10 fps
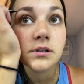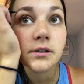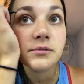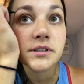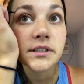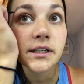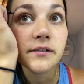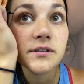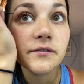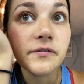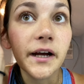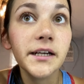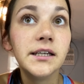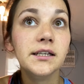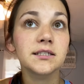So I'm just kind of
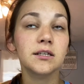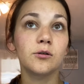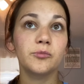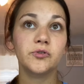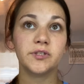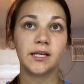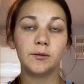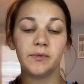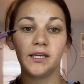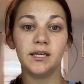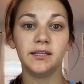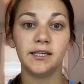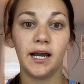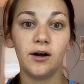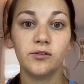defining it. It's almost like making
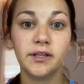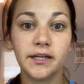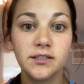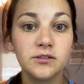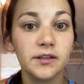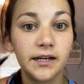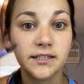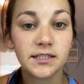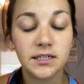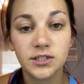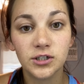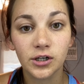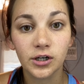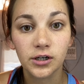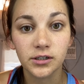the outline so that it's
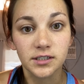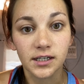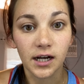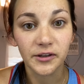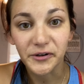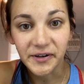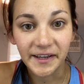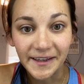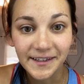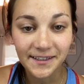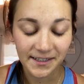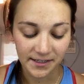easier to color in.